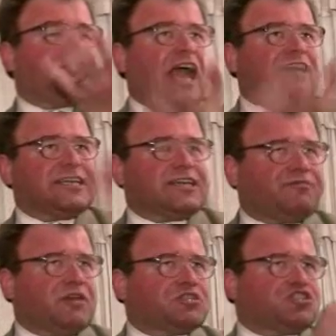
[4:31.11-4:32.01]
it has to
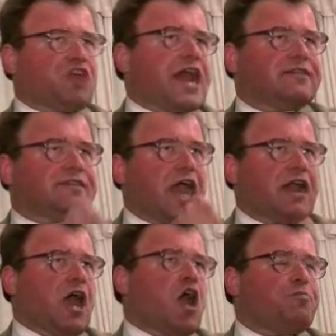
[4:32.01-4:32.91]
give them strength
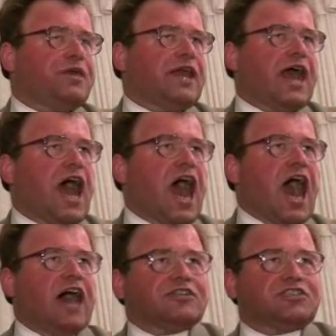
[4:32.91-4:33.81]
and hope in their
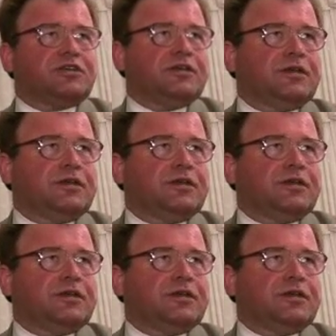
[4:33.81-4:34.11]
hearts.